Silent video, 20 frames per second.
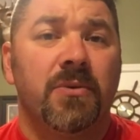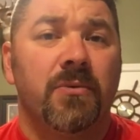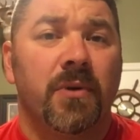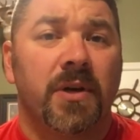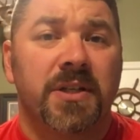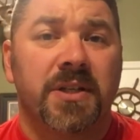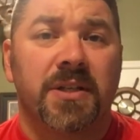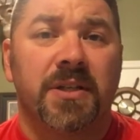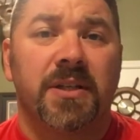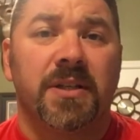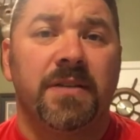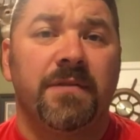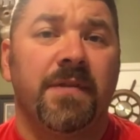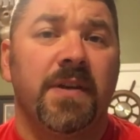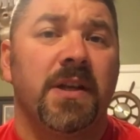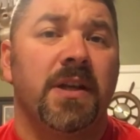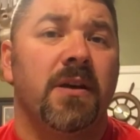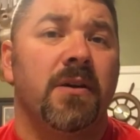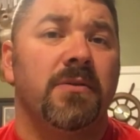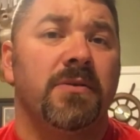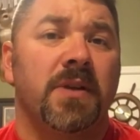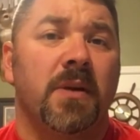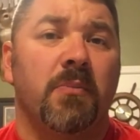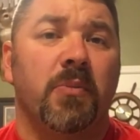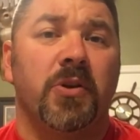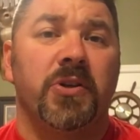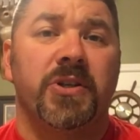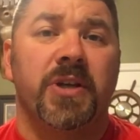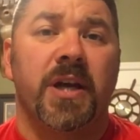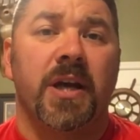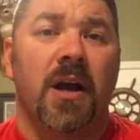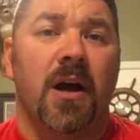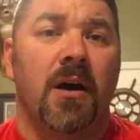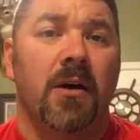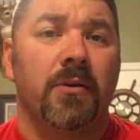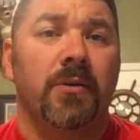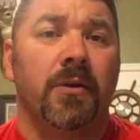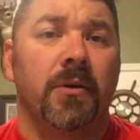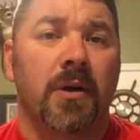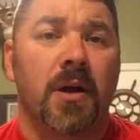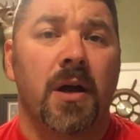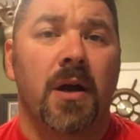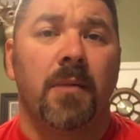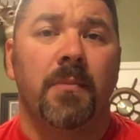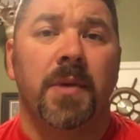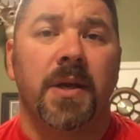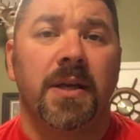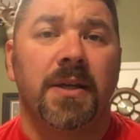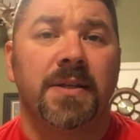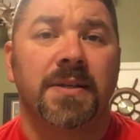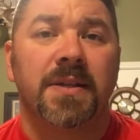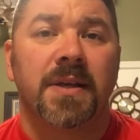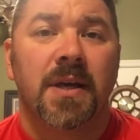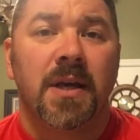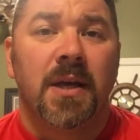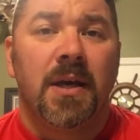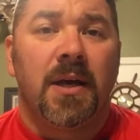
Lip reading: you watching these videos. I appreciate all your comments.